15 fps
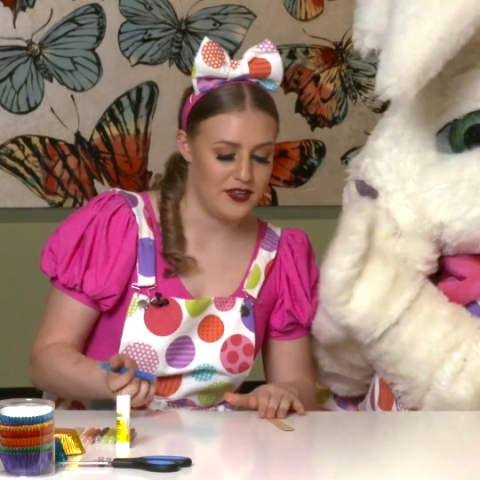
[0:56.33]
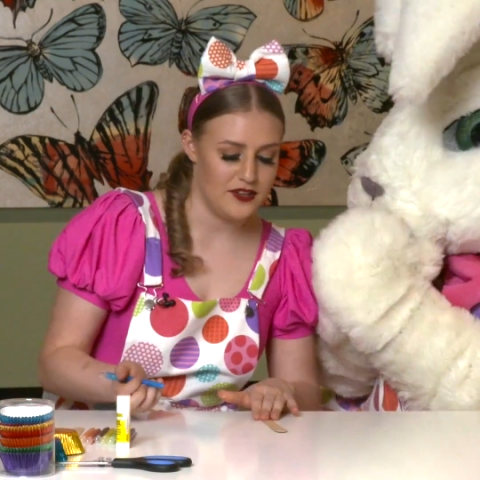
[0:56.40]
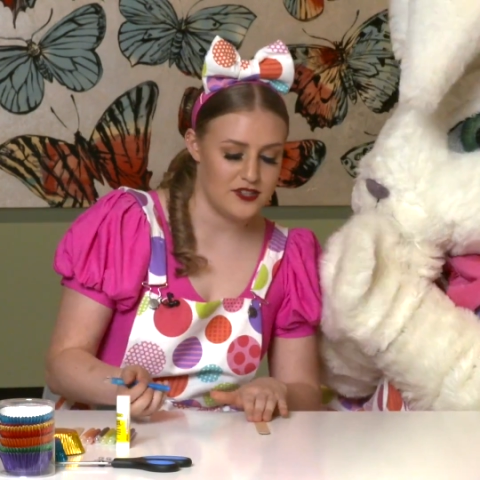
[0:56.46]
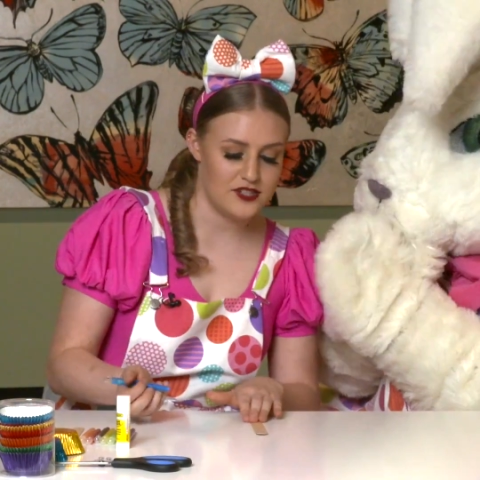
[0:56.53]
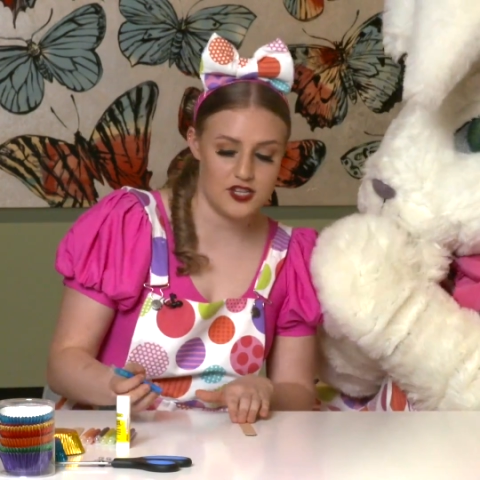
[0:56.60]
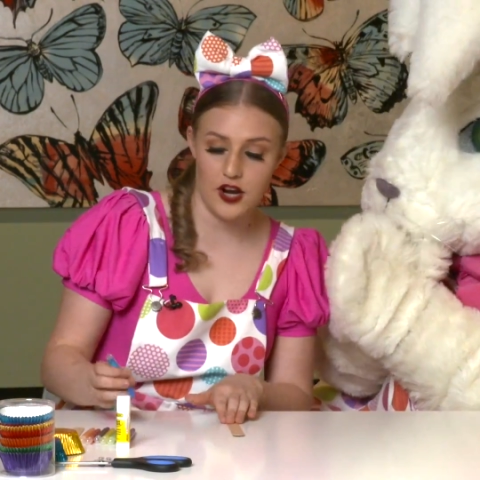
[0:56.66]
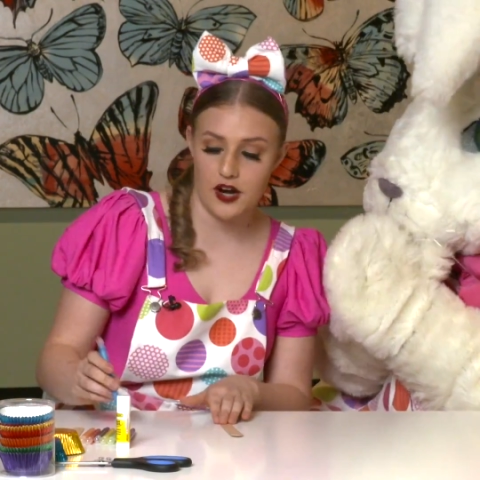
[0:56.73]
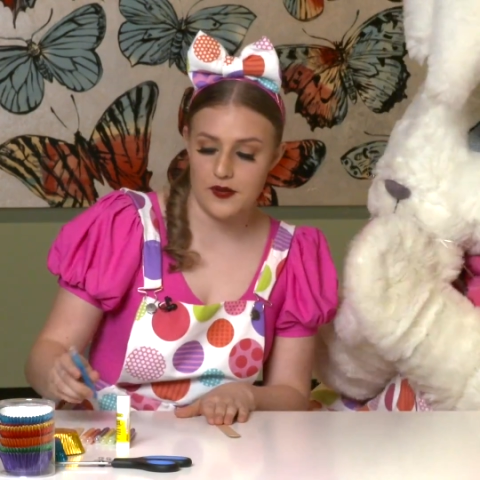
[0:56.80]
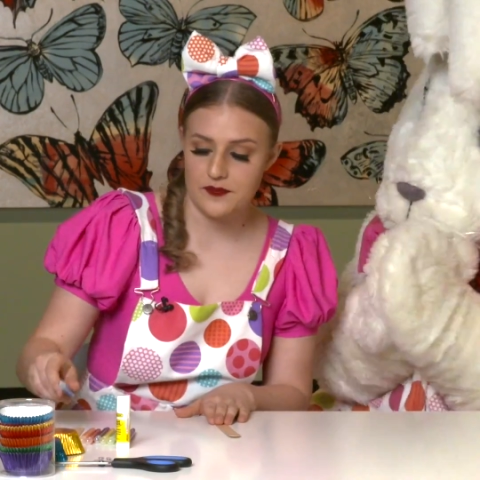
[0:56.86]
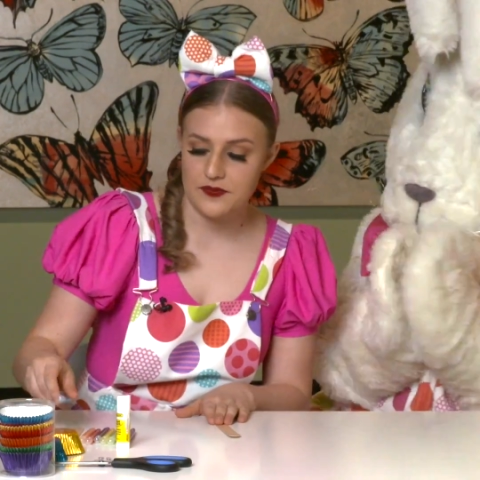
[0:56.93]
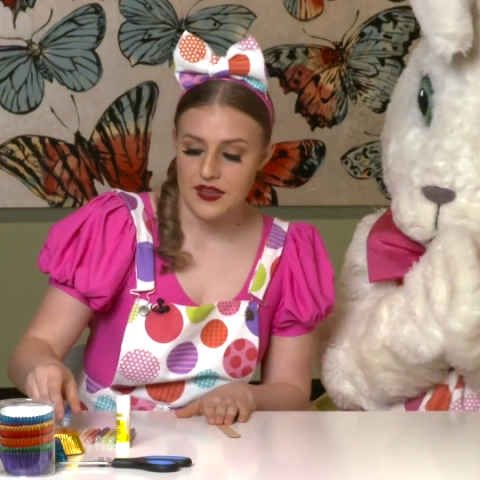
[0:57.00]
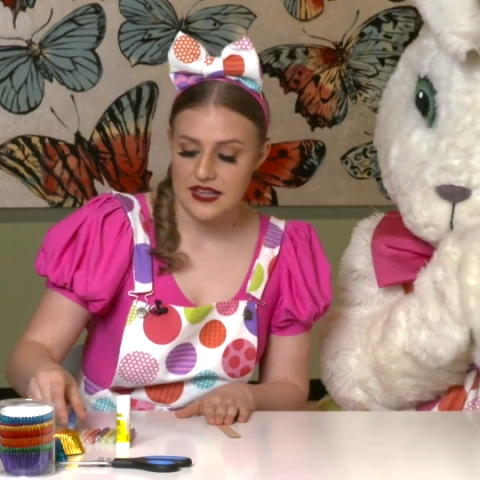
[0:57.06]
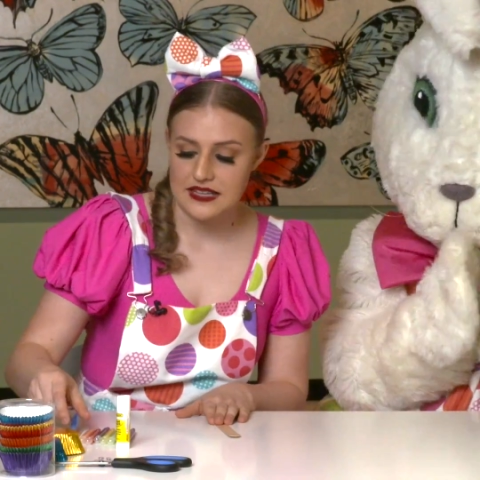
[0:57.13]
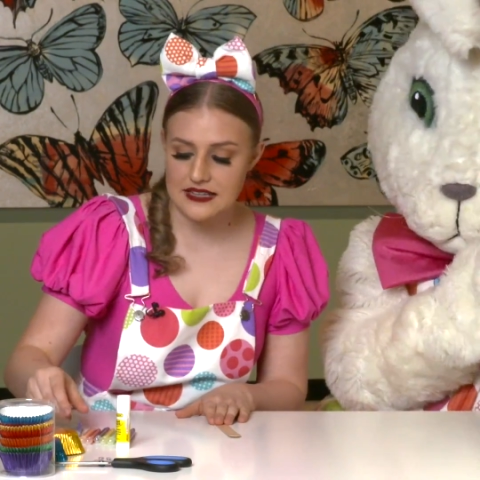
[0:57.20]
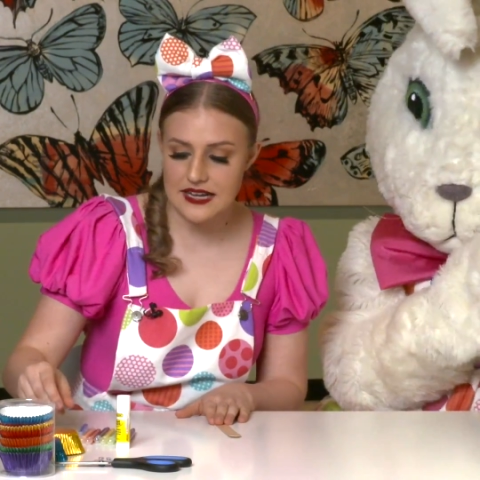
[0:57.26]
So
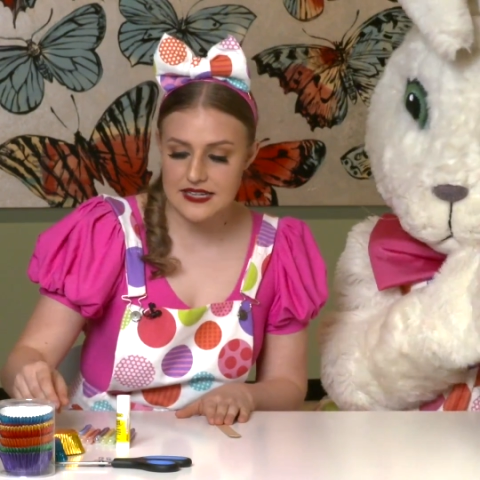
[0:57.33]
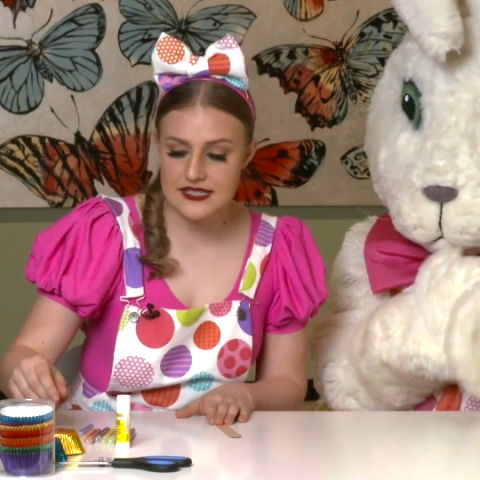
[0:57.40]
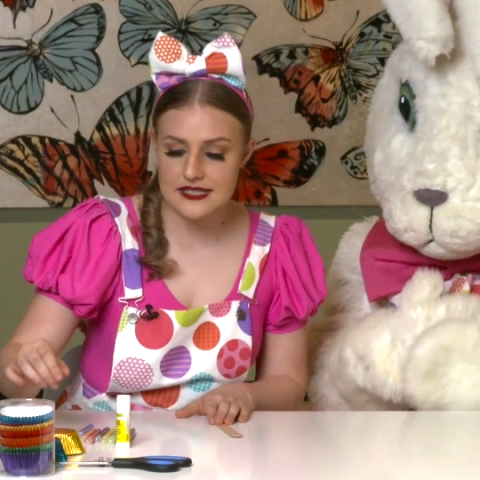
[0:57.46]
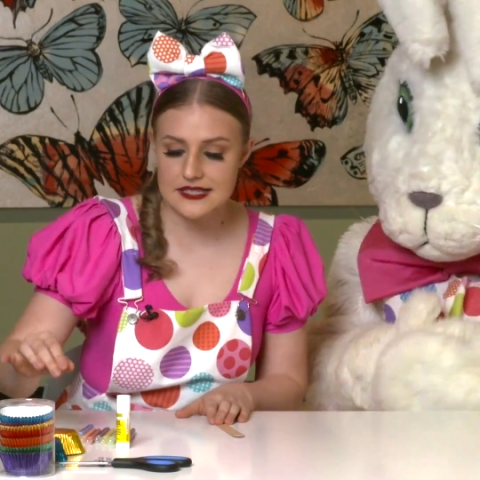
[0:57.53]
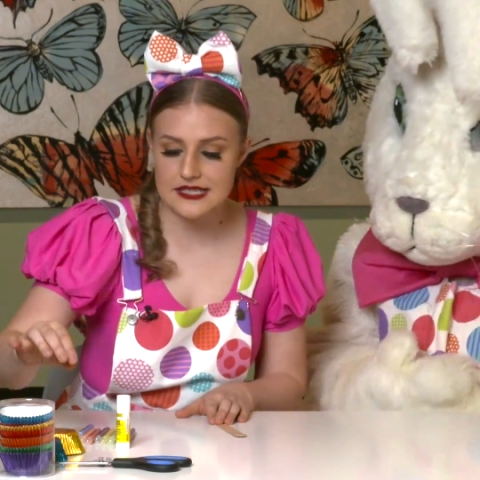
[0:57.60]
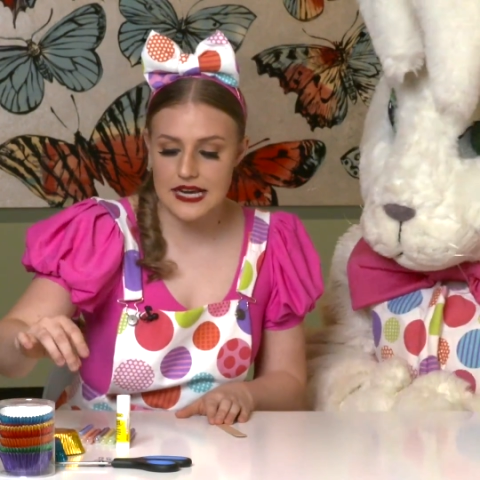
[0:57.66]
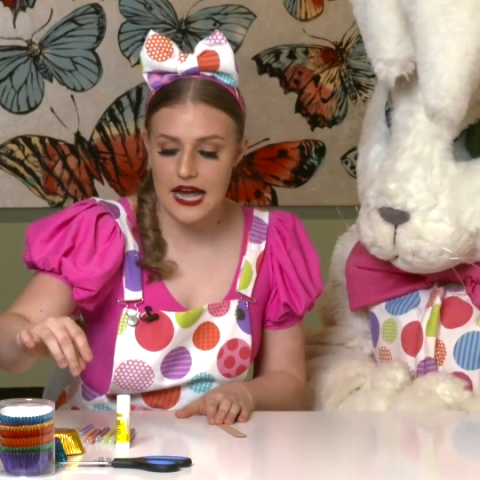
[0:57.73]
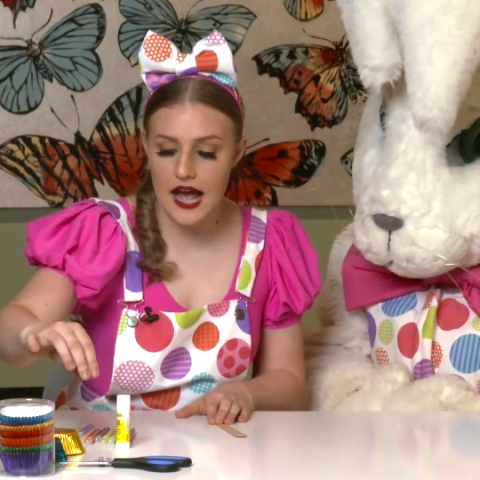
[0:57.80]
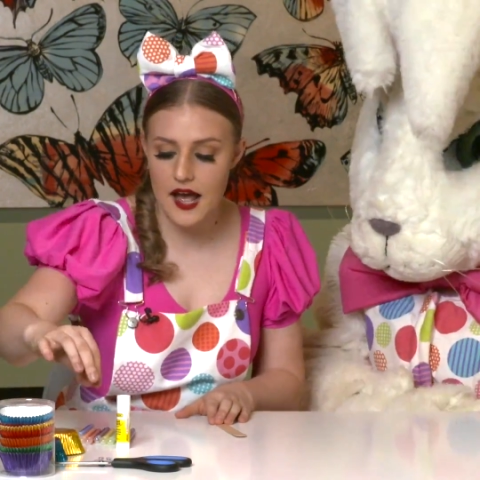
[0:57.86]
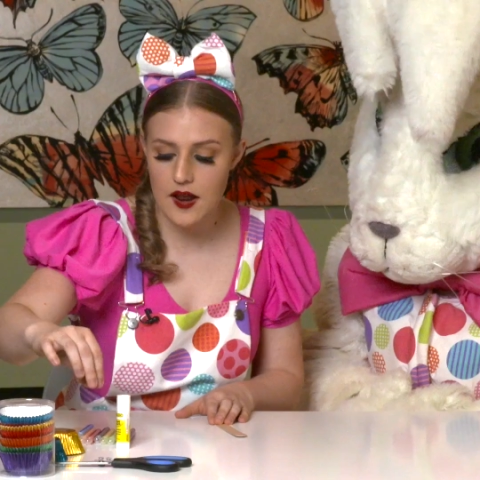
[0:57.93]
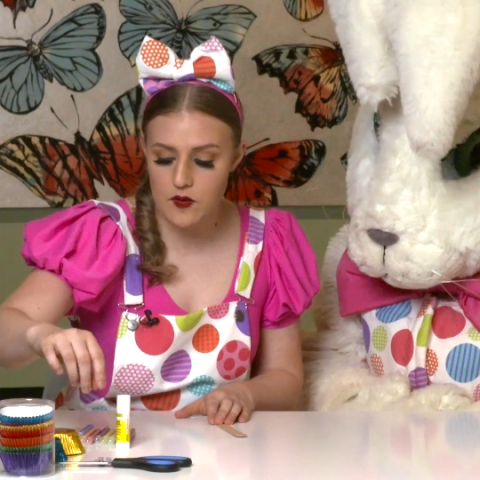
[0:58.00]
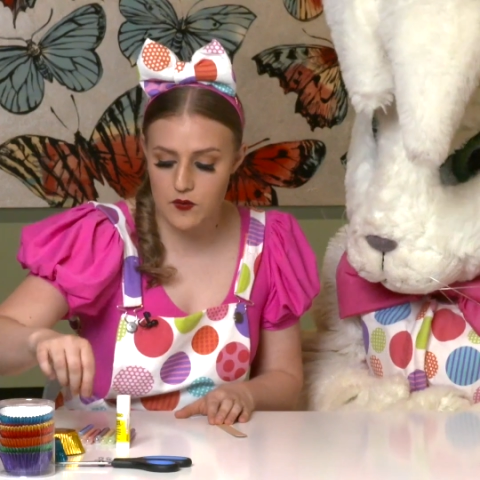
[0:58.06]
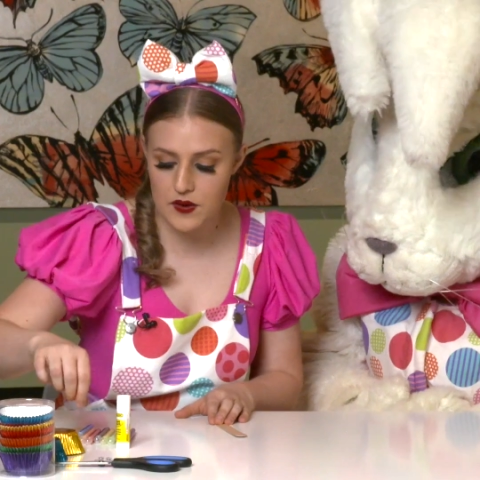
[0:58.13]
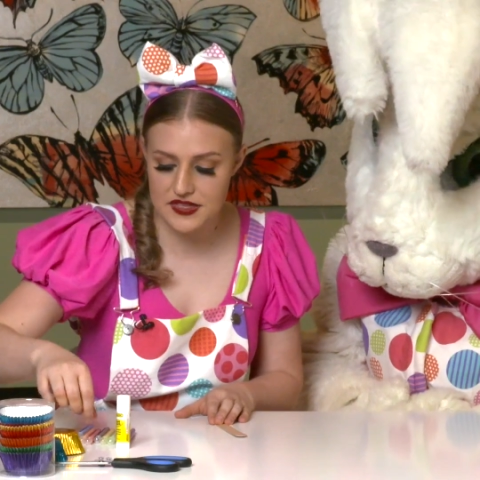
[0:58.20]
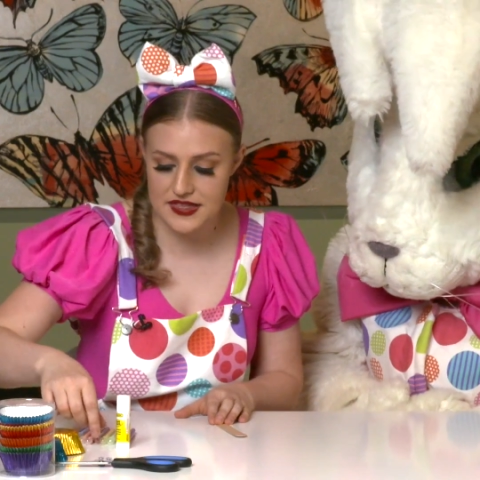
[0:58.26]
let's start
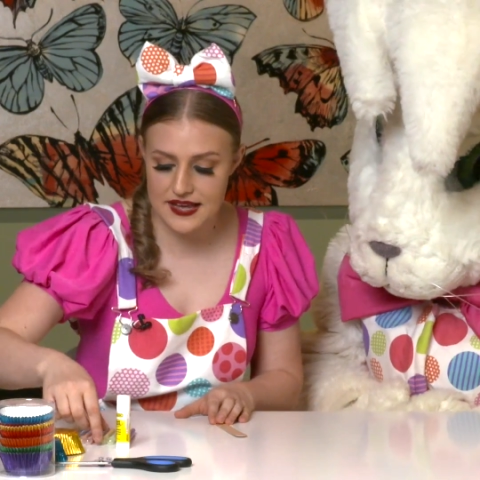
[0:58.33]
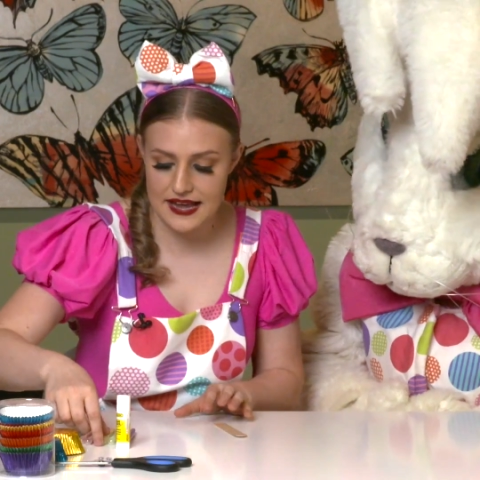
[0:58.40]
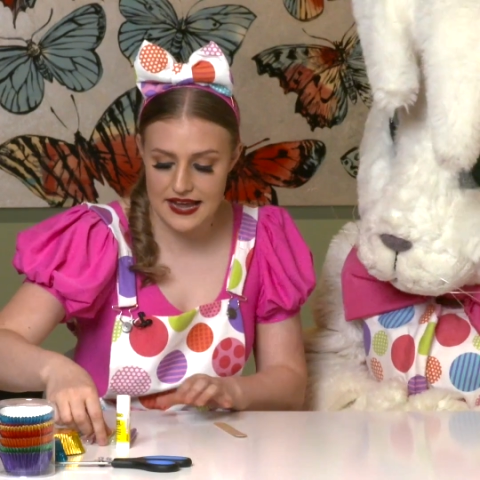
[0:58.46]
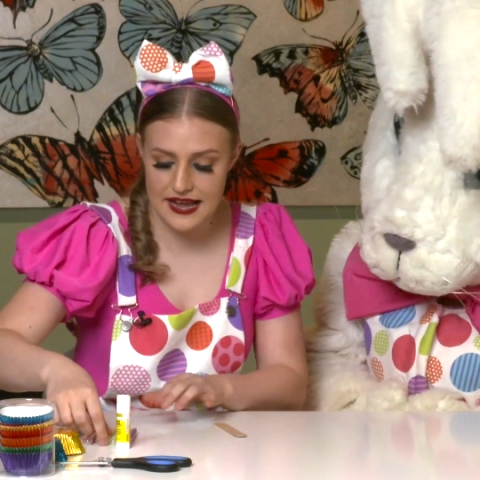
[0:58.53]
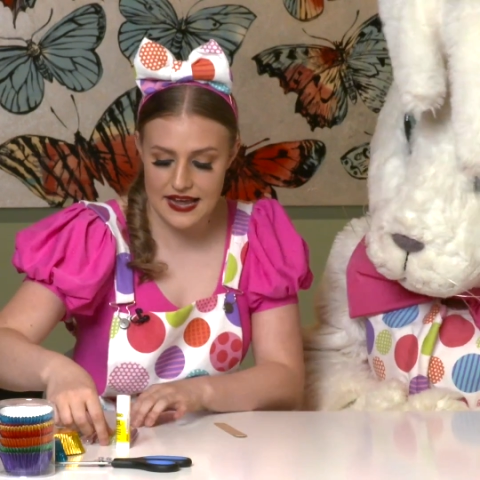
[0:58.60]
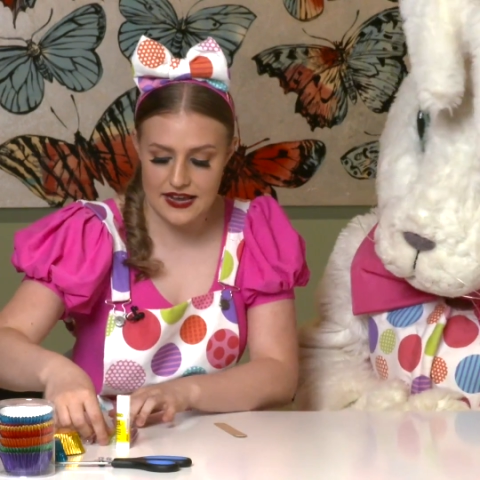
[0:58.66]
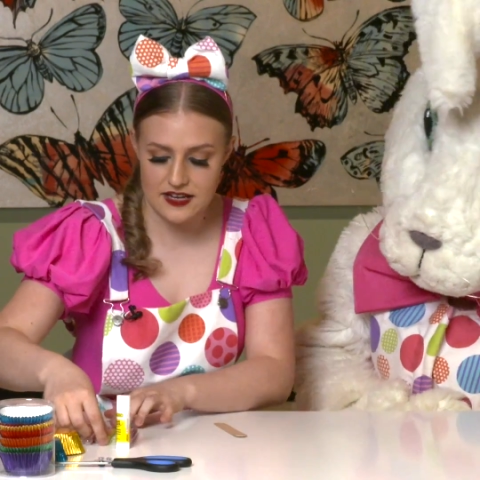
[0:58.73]
with the hair.